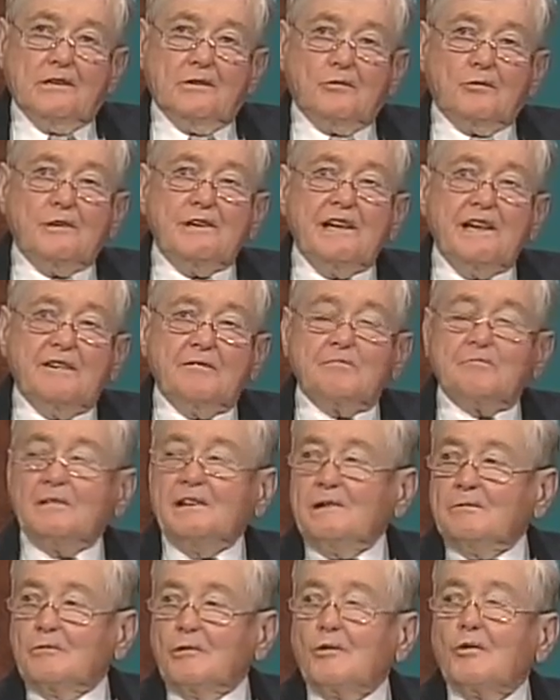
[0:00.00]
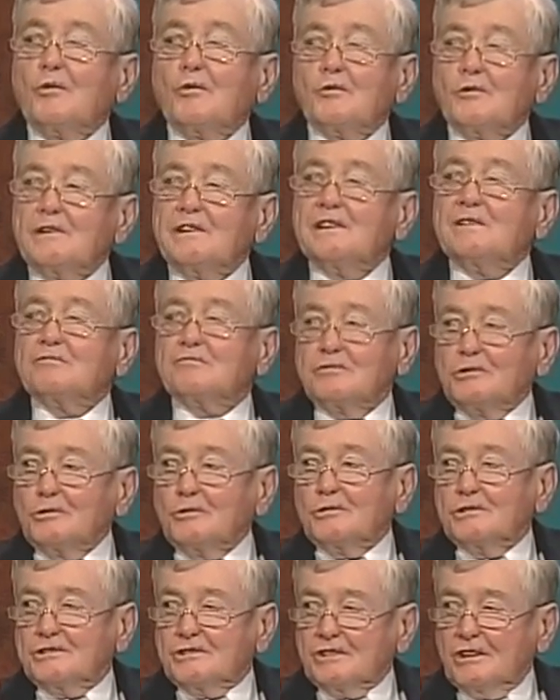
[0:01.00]
we have people who
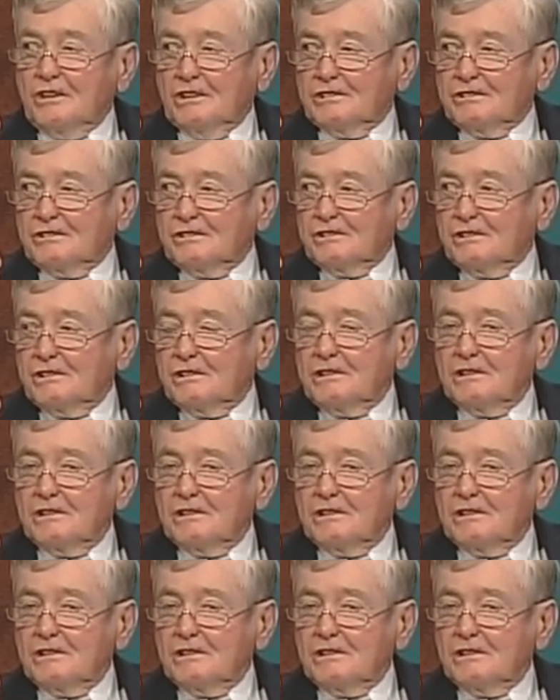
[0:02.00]
influence us.